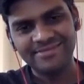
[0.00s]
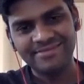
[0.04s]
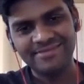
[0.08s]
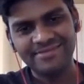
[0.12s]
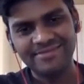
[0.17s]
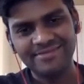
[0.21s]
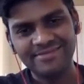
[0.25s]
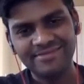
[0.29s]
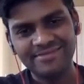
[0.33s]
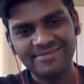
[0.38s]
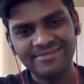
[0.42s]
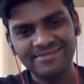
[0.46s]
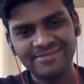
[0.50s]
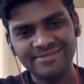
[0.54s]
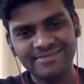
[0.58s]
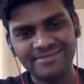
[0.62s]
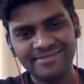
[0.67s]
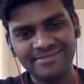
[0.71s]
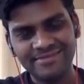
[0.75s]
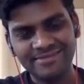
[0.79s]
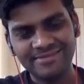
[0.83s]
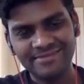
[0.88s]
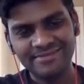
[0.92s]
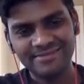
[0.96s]

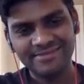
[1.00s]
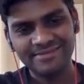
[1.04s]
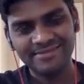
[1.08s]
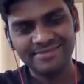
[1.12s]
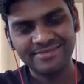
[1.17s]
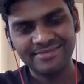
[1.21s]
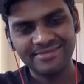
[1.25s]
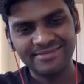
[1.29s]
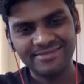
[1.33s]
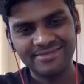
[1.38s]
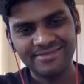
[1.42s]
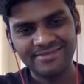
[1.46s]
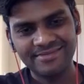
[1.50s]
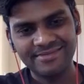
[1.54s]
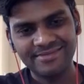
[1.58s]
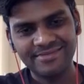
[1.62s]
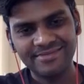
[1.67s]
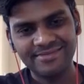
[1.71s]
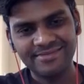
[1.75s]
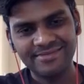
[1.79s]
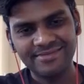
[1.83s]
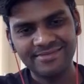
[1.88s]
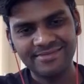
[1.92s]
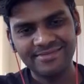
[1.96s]

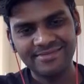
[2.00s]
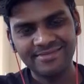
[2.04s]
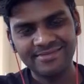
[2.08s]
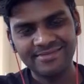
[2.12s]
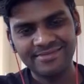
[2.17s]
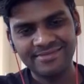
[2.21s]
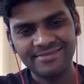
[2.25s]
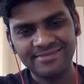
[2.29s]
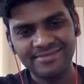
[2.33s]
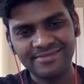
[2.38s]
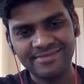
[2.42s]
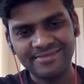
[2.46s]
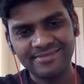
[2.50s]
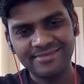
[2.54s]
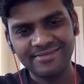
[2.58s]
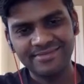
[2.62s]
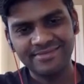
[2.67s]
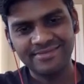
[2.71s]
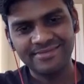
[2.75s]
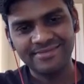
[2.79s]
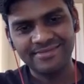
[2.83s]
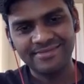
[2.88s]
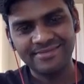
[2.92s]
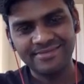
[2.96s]

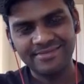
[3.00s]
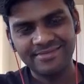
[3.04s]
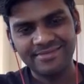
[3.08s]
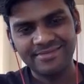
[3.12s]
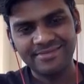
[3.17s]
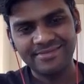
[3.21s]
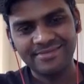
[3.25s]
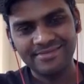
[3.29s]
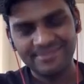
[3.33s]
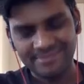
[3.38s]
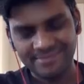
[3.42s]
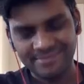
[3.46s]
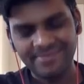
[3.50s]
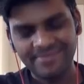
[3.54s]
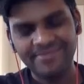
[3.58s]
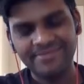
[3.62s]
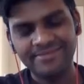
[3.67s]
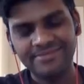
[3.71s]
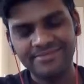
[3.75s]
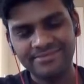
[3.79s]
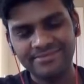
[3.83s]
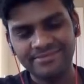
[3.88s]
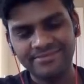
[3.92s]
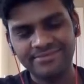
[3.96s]

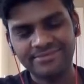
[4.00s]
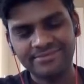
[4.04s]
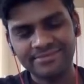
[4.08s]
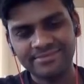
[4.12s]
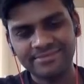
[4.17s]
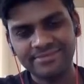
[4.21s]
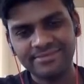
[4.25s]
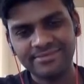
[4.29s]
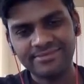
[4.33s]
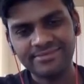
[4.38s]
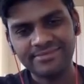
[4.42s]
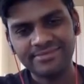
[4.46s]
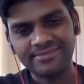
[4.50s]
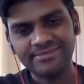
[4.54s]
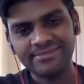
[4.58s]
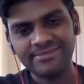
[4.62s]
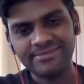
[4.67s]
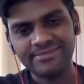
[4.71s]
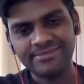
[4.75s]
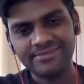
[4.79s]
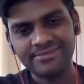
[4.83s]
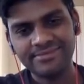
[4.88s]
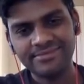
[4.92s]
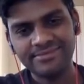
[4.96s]

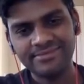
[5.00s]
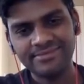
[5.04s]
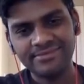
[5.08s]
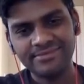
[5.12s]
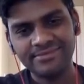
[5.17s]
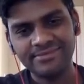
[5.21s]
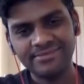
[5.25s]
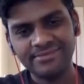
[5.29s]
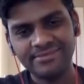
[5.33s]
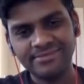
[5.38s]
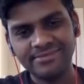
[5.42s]
[no speech]